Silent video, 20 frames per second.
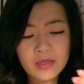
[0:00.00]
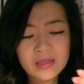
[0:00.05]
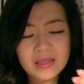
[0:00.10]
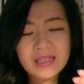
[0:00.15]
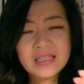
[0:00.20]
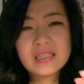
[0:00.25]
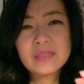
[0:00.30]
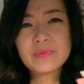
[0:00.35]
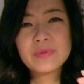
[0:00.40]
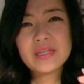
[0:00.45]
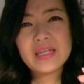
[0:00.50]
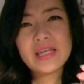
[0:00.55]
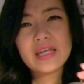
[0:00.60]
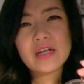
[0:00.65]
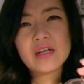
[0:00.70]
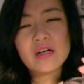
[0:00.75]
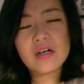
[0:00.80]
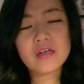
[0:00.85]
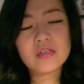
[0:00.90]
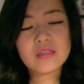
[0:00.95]
This one
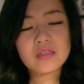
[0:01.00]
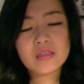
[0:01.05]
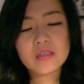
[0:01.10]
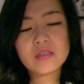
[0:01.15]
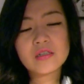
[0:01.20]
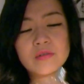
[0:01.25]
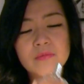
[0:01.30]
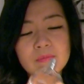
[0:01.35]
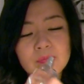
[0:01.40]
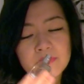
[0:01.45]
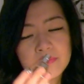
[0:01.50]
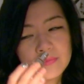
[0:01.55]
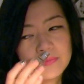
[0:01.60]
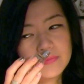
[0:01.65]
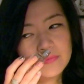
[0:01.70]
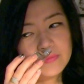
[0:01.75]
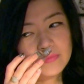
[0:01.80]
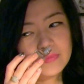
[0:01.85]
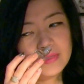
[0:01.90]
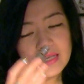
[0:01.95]
here also
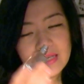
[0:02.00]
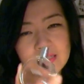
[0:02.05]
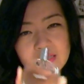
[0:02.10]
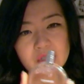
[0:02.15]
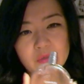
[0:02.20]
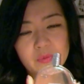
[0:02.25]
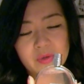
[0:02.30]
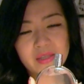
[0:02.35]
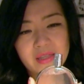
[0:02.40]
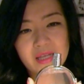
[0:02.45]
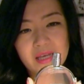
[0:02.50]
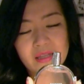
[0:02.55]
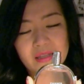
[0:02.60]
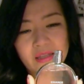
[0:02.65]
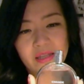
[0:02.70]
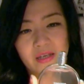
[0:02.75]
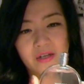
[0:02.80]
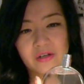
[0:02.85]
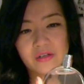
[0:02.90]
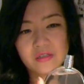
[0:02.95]
is the one that
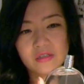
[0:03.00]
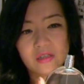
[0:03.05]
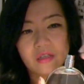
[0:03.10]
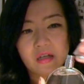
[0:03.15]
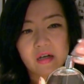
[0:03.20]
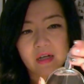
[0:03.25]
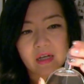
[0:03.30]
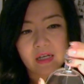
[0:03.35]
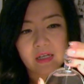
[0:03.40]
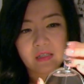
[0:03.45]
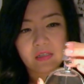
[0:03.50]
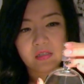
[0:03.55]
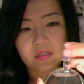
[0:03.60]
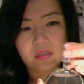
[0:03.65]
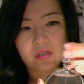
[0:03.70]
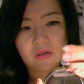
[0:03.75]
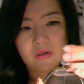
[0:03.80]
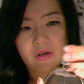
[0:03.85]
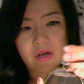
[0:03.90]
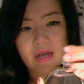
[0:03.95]
lingers the longest.
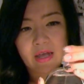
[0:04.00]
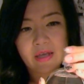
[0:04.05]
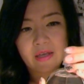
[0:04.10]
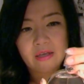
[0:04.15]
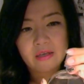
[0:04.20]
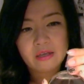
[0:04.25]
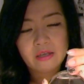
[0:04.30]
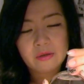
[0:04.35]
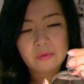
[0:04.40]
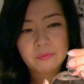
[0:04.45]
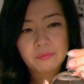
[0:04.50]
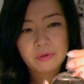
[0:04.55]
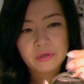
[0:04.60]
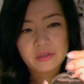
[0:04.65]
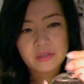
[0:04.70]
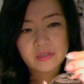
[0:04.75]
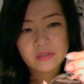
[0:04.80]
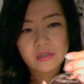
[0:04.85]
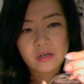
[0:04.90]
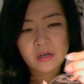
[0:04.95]
So I can
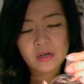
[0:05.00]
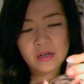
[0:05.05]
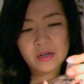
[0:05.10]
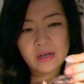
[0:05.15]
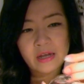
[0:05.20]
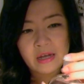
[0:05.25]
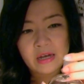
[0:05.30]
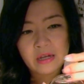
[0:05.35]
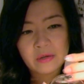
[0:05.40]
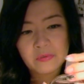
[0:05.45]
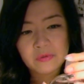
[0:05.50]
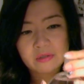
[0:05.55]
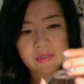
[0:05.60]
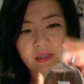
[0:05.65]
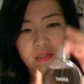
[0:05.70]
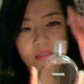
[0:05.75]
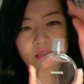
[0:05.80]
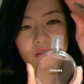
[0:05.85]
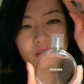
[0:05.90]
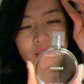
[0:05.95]
put this on and I will
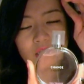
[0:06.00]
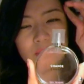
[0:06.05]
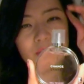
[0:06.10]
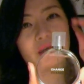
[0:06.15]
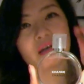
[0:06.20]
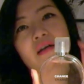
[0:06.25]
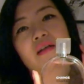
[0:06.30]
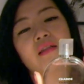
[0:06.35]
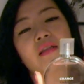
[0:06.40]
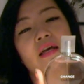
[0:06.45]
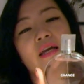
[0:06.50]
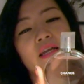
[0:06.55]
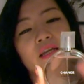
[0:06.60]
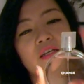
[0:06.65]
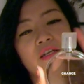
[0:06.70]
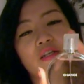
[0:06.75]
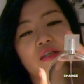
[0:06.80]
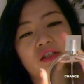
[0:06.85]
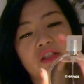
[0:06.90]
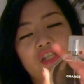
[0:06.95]
still smell
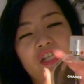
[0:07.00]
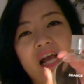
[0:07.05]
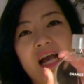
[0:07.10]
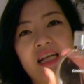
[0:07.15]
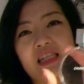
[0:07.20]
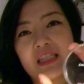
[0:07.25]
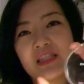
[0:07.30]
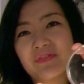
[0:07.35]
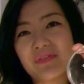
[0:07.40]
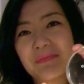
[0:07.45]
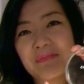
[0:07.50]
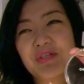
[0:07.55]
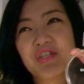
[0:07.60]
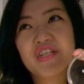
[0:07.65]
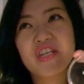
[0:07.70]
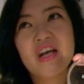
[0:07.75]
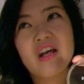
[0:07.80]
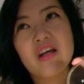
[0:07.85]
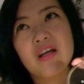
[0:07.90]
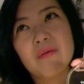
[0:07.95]
like Chance from
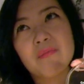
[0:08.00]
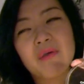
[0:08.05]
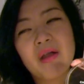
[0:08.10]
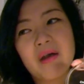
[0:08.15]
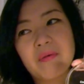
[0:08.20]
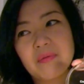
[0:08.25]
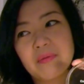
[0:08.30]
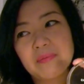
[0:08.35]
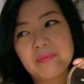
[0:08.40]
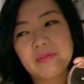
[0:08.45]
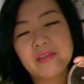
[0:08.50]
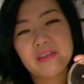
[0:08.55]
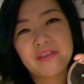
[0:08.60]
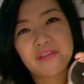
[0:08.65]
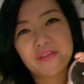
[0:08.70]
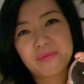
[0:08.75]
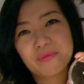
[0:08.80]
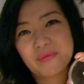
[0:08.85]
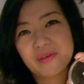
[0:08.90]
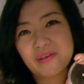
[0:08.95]
Chanel probably
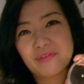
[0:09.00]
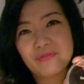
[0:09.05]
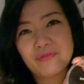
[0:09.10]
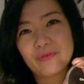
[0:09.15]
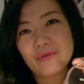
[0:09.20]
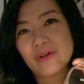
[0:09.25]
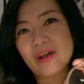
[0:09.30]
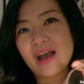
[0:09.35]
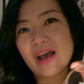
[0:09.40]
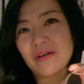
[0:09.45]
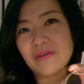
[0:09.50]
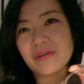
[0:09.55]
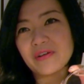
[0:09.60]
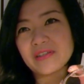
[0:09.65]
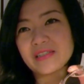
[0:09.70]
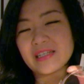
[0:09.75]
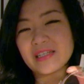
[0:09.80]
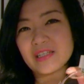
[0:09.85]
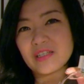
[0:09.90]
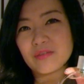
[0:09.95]
3-4
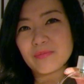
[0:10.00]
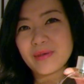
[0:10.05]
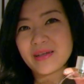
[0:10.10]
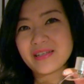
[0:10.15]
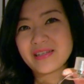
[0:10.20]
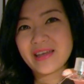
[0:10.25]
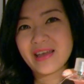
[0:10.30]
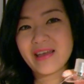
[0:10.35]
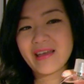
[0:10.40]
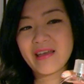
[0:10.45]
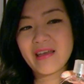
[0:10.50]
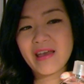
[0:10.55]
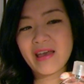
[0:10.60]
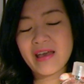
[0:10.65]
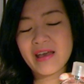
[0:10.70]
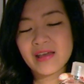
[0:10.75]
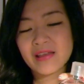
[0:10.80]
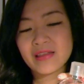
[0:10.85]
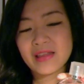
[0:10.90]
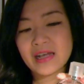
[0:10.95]
hours into my day,
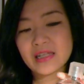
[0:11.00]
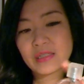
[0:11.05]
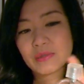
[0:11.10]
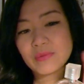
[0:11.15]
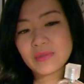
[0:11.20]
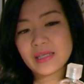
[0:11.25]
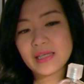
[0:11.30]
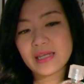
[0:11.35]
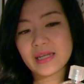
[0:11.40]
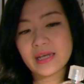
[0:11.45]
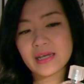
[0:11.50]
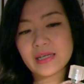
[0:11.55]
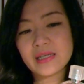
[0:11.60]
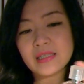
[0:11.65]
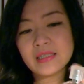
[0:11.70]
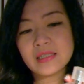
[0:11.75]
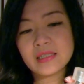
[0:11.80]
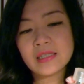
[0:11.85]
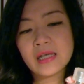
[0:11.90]
and that's really nice.